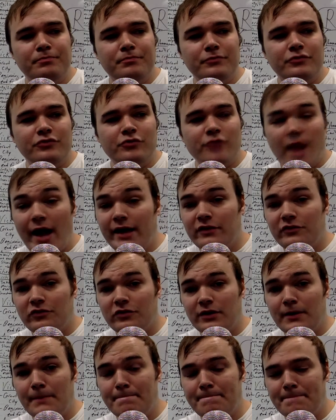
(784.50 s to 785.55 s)

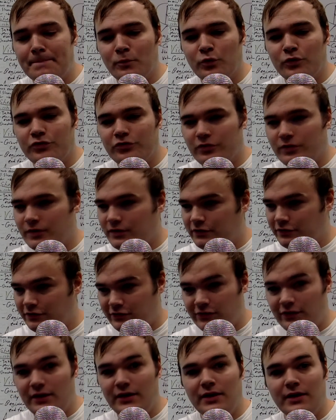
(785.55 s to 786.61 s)
strategy, which you're going to
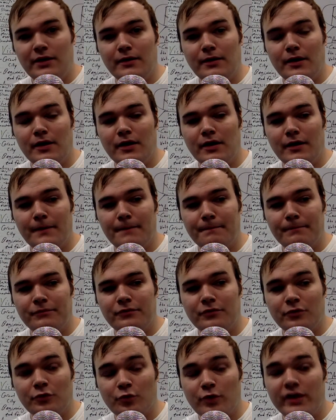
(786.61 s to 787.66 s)
see
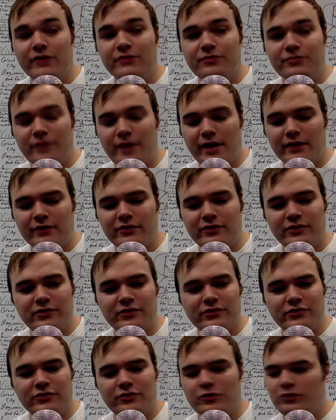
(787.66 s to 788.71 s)
to great effect,
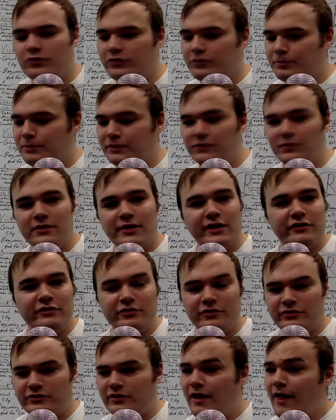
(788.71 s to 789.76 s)
is to just be
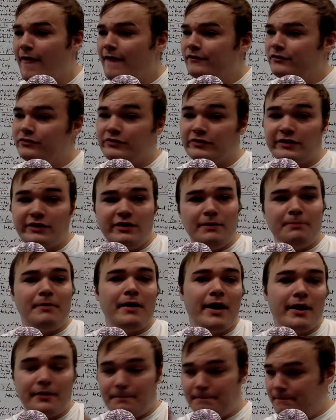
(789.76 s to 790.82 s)
tenacious, just to keep
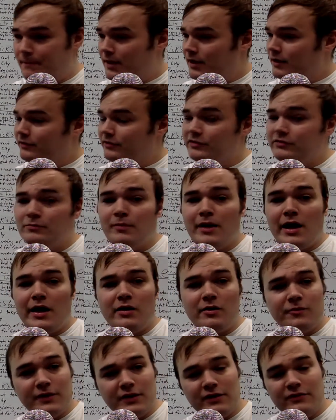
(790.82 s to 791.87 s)
at him. It doesn't matter
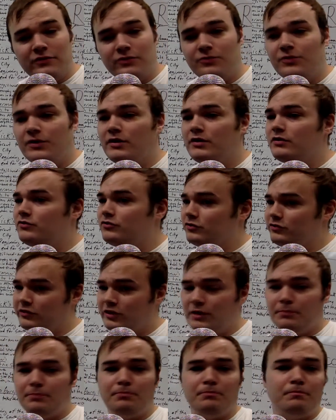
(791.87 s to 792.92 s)
if you get defeated, just
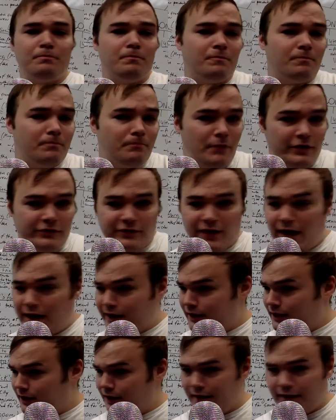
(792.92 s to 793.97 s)
keep
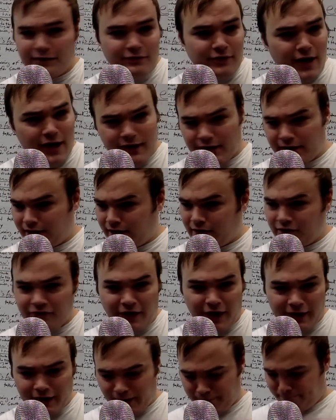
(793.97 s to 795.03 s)
attacking and attacking and
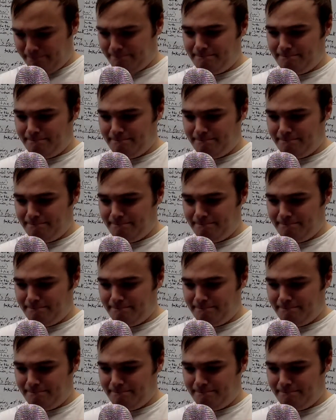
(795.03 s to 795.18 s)
attacking